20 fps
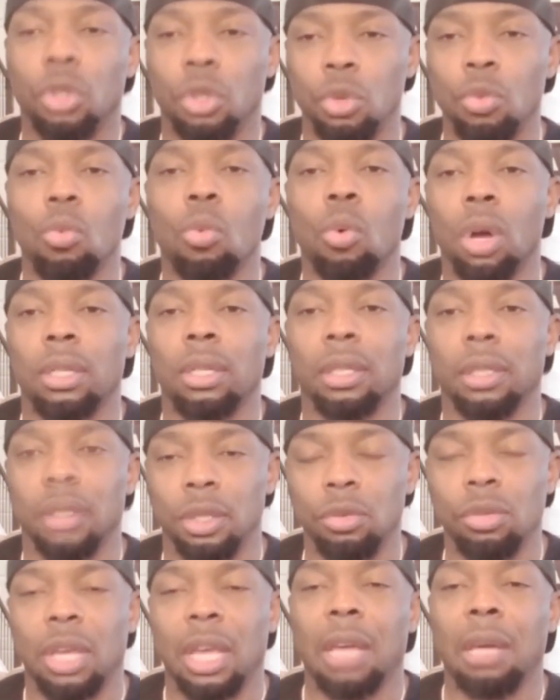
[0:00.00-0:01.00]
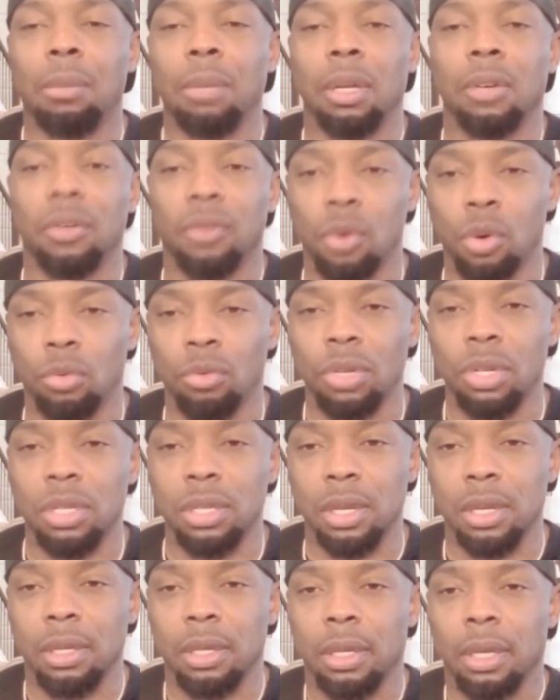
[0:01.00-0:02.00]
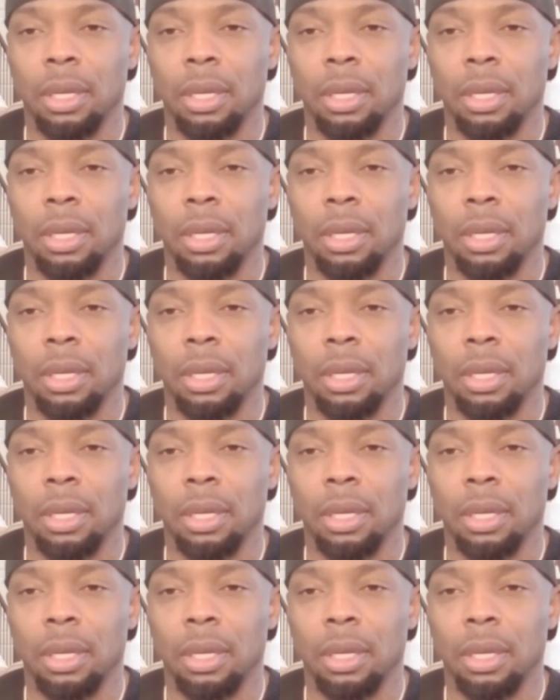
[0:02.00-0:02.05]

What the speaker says: You came here for a reason.